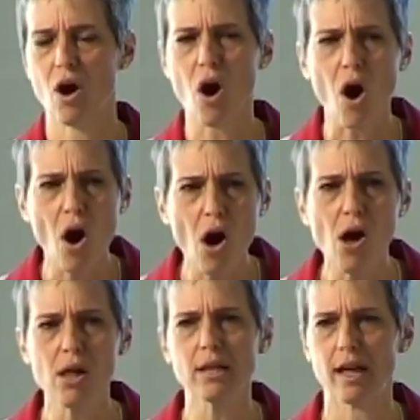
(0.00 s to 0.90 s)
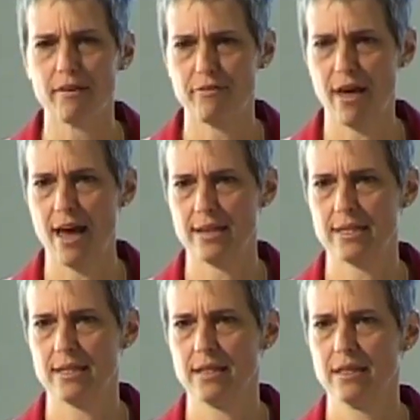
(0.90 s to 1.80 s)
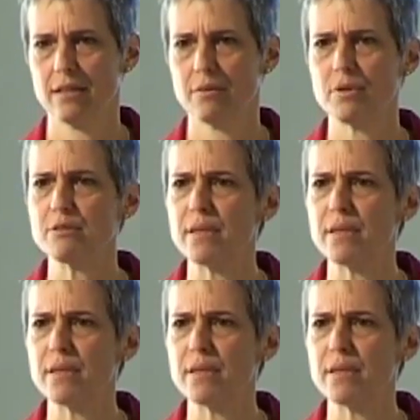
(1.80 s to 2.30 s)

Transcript: All of that was